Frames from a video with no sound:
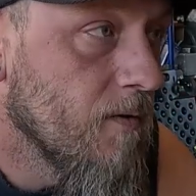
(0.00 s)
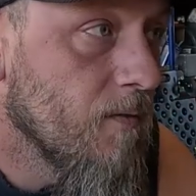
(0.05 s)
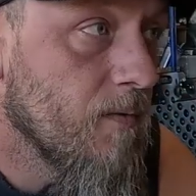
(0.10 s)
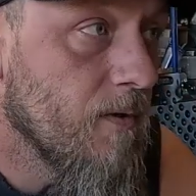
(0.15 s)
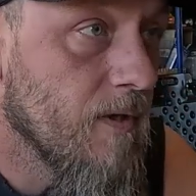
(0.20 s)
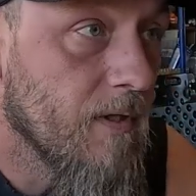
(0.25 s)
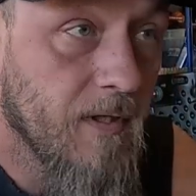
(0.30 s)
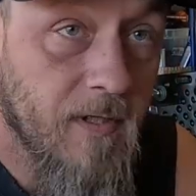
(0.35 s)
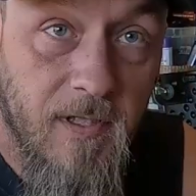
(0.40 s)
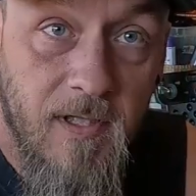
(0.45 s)

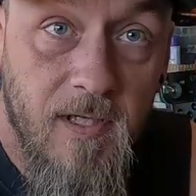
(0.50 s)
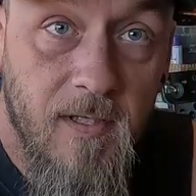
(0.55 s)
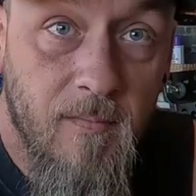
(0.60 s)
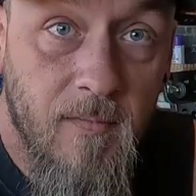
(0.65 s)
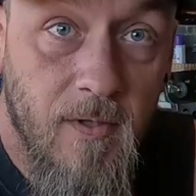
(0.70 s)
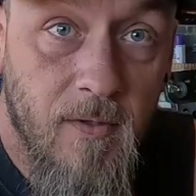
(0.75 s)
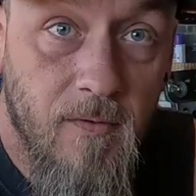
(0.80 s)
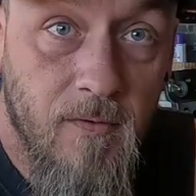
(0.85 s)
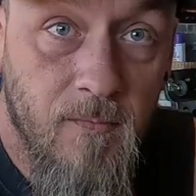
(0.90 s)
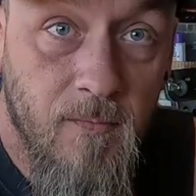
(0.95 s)
We're going to keep
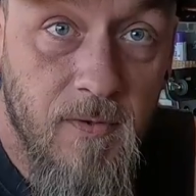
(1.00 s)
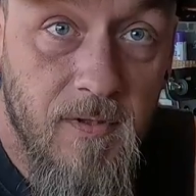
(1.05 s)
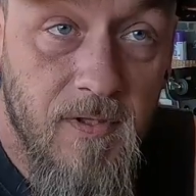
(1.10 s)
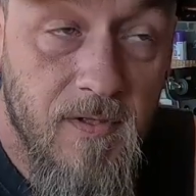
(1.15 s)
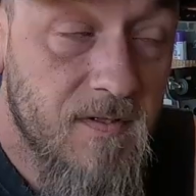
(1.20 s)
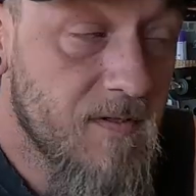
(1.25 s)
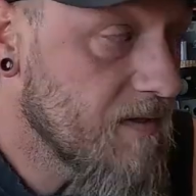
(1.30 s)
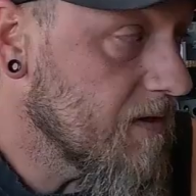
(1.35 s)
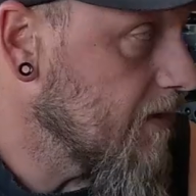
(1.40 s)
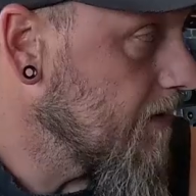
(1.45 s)
going with
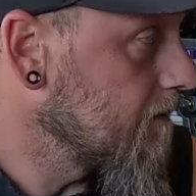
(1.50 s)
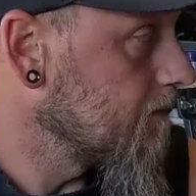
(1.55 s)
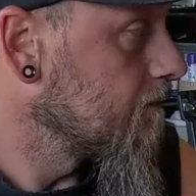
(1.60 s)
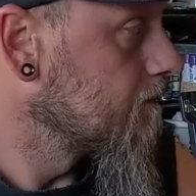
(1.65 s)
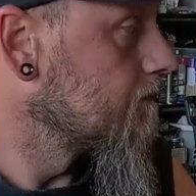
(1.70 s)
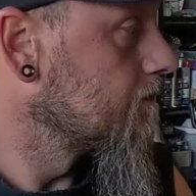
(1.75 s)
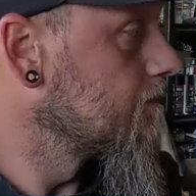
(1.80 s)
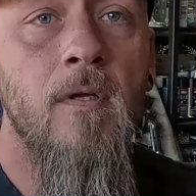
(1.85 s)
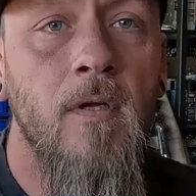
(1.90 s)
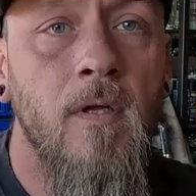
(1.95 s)
this thing.
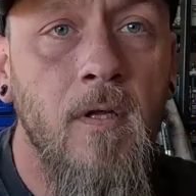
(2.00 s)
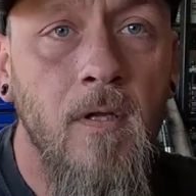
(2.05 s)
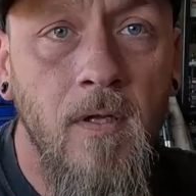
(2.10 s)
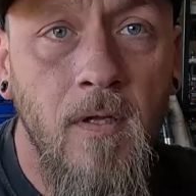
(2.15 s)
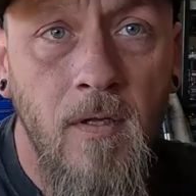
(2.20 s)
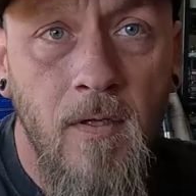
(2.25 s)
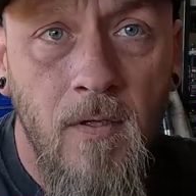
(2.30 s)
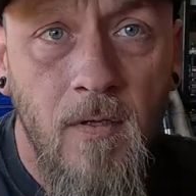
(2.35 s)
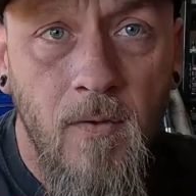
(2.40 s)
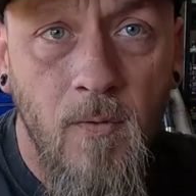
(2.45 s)

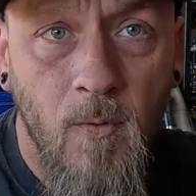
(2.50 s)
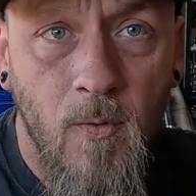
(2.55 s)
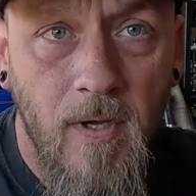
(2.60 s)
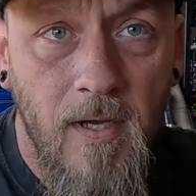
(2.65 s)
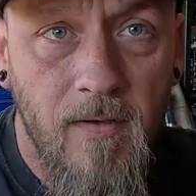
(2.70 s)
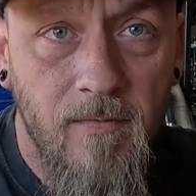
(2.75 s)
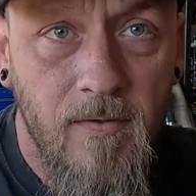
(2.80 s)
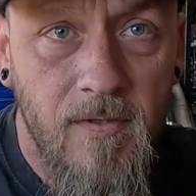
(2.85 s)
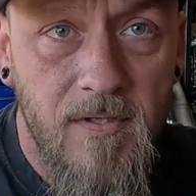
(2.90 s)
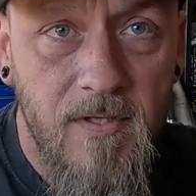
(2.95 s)

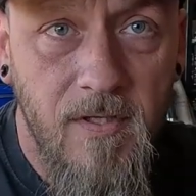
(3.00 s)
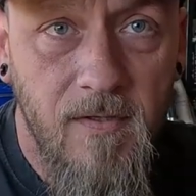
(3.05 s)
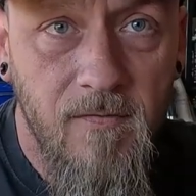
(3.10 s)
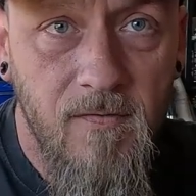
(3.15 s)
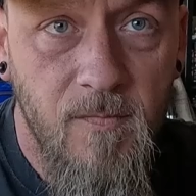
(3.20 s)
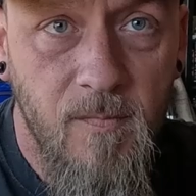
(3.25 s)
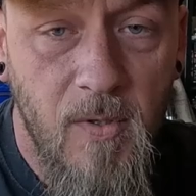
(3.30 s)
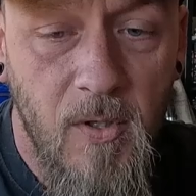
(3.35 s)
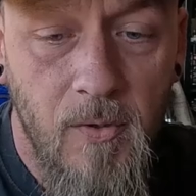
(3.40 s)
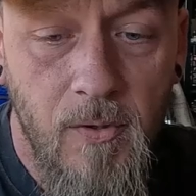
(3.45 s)
We have ourselves
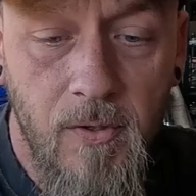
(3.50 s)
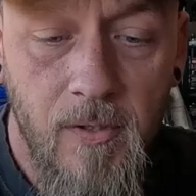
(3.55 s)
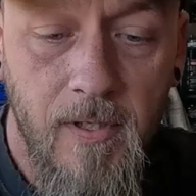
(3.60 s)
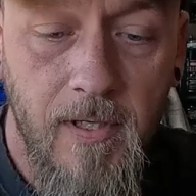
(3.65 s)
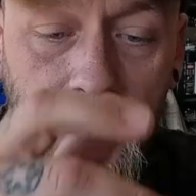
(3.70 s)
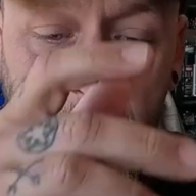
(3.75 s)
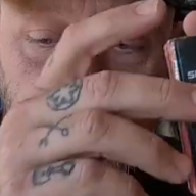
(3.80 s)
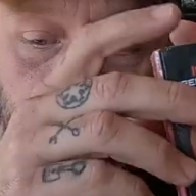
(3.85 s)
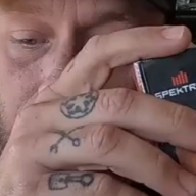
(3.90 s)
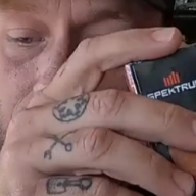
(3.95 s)
a motor
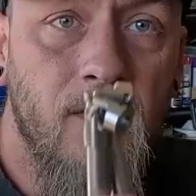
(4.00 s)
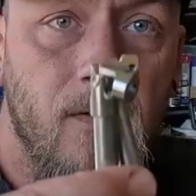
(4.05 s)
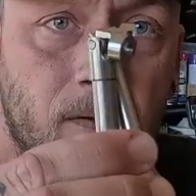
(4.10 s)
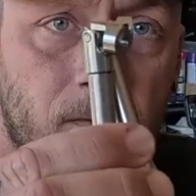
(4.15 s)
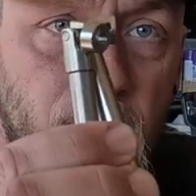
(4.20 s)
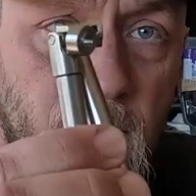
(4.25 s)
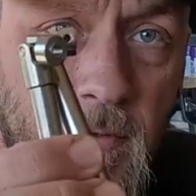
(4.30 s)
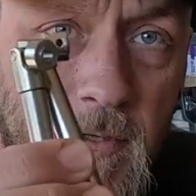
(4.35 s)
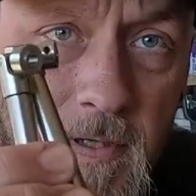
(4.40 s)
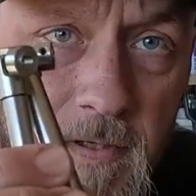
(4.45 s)
now.
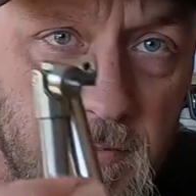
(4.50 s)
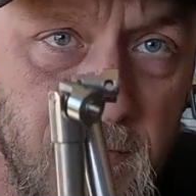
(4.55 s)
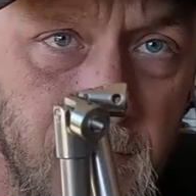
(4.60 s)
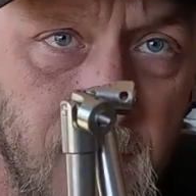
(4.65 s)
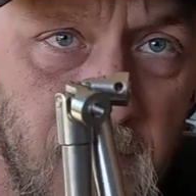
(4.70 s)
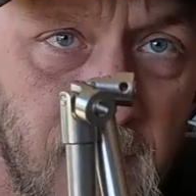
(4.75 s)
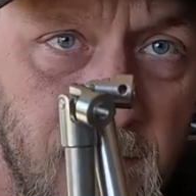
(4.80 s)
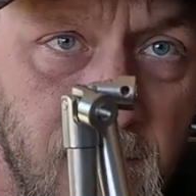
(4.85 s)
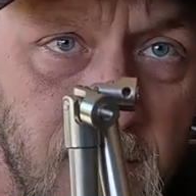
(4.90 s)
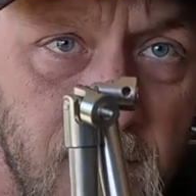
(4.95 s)
We also
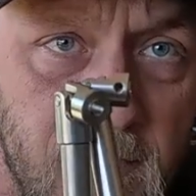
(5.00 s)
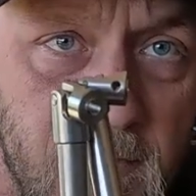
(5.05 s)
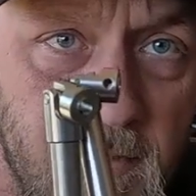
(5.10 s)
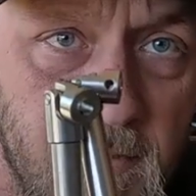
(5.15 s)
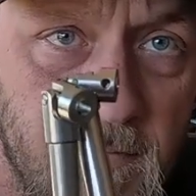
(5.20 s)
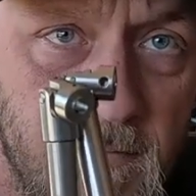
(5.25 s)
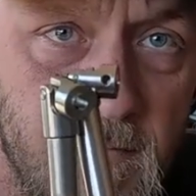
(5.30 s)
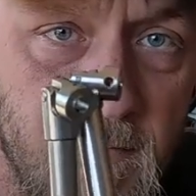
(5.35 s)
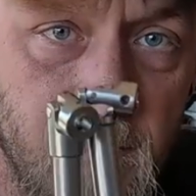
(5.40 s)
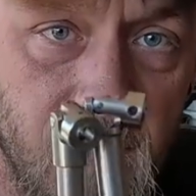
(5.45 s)
have
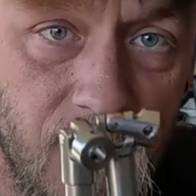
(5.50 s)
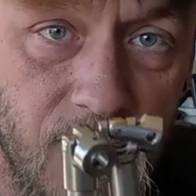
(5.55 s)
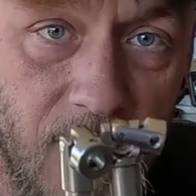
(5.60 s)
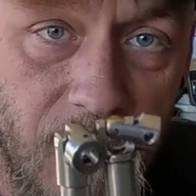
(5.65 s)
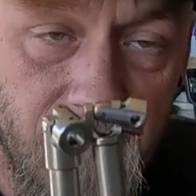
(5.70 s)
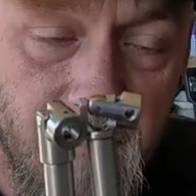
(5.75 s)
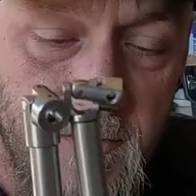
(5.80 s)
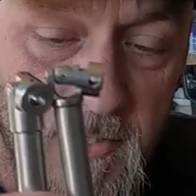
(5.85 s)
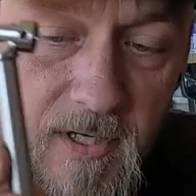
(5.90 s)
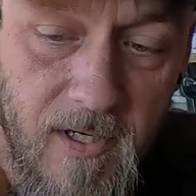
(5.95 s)
ourselves some
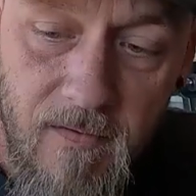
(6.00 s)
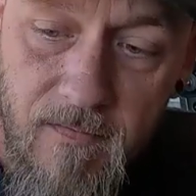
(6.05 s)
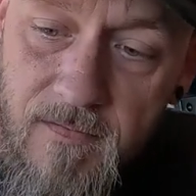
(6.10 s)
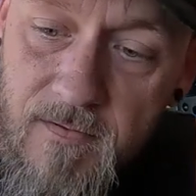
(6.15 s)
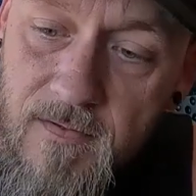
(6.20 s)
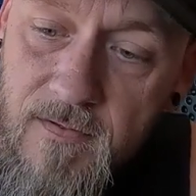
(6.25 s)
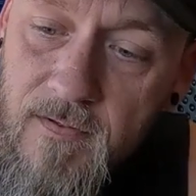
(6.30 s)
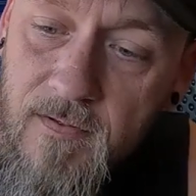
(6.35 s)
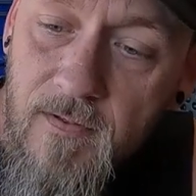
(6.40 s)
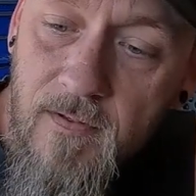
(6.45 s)
drive
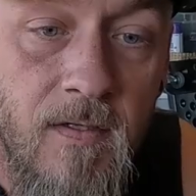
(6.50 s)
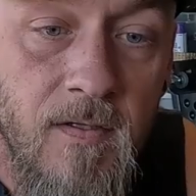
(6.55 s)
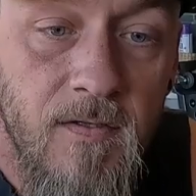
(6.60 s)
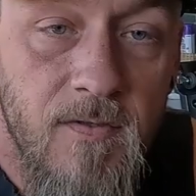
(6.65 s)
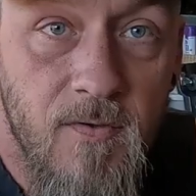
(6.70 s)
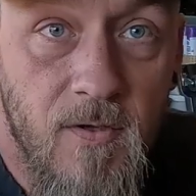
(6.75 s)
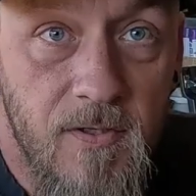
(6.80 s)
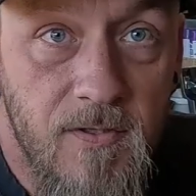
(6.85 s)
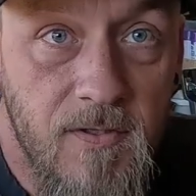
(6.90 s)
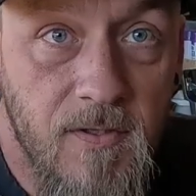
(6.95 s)
shafts.
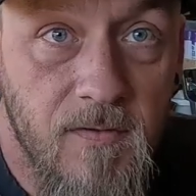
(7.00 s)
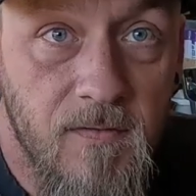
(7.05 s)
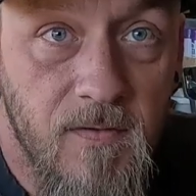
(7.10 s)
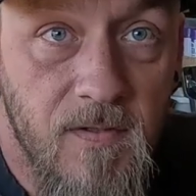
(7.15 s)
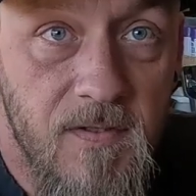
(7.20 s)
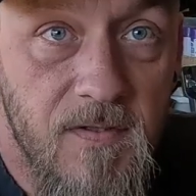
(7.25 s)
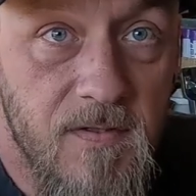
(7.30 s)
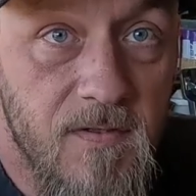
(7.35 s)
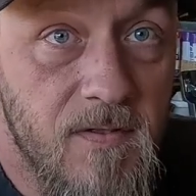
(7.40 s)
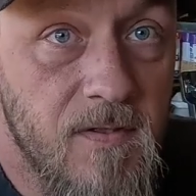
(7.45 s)
So I should have
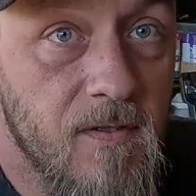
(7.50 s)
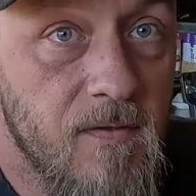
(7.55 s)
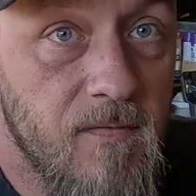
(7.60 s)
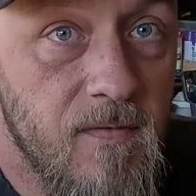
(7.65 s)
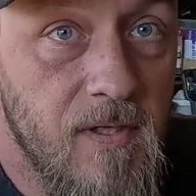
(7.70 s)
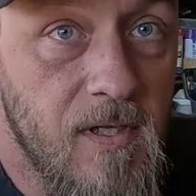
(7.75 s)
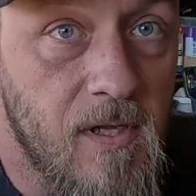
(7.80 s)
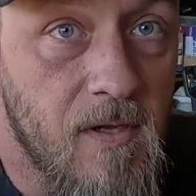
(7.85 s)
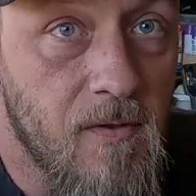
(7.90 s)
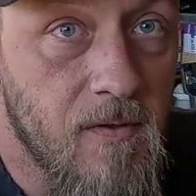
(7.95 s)
listened to the
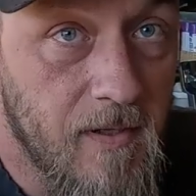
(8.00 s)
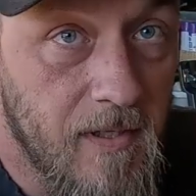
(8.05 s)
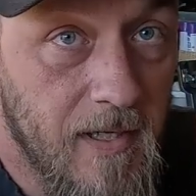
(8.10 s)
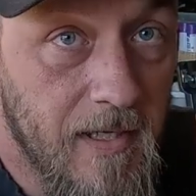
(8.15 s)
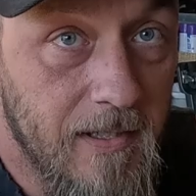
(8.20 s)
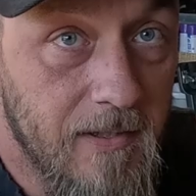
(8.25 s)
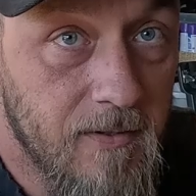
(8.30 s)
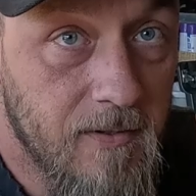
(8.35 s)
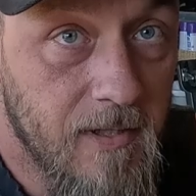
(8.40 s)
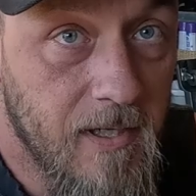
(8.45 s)
video that
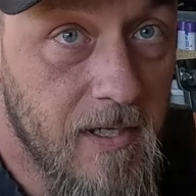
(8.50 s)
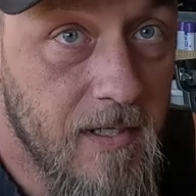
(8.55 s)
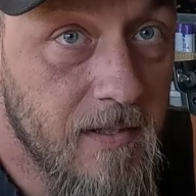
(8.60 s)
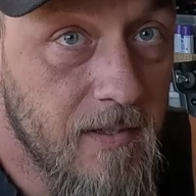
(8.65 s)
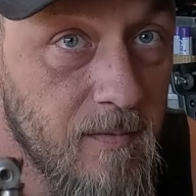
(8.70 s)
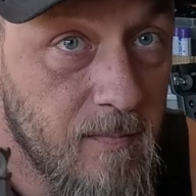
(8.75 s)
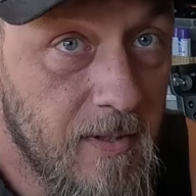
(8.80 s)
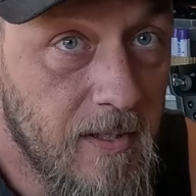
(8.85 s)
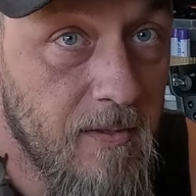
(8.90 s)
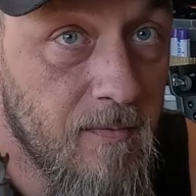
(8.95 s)
I created
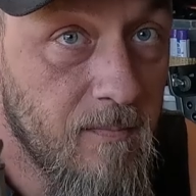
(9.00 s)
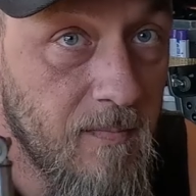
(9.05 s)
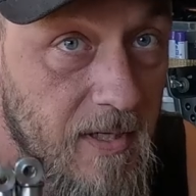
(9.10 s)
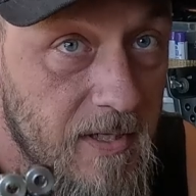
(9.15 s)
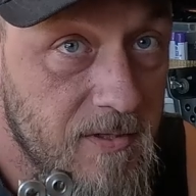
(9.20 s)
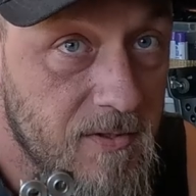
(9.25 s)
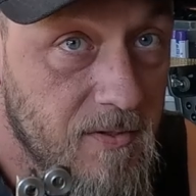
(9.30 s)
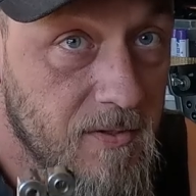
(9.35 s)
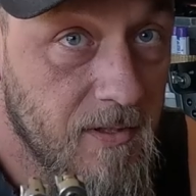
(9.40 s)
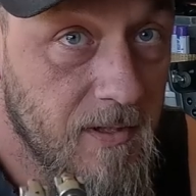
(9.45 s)
about
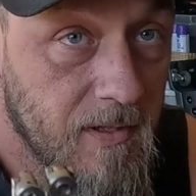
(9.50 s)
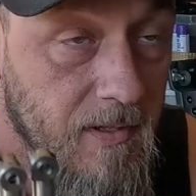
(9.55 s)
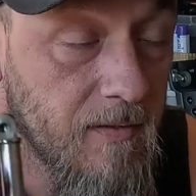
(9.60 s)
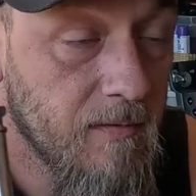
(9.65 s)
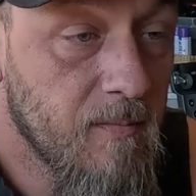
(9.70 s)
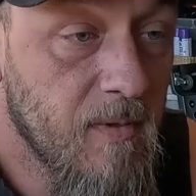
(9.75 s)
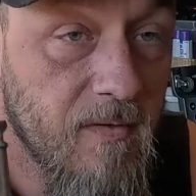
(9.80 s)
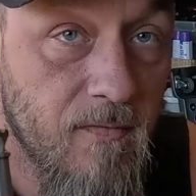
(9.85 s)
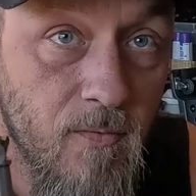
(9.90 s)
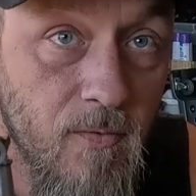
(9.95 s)
measuring
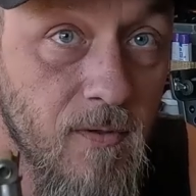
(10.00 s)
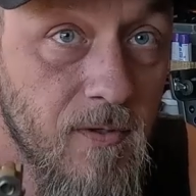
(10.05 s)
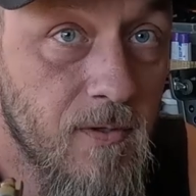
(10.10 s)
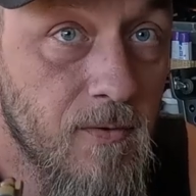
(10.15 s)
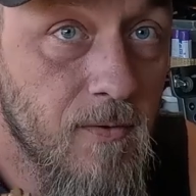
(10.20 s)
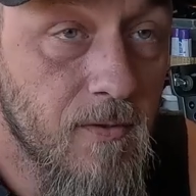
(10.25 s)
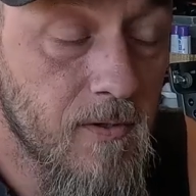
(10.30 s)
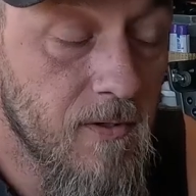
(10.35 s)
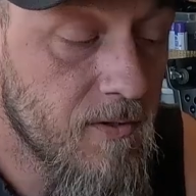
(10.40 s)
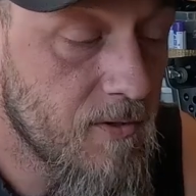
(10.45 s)
before you order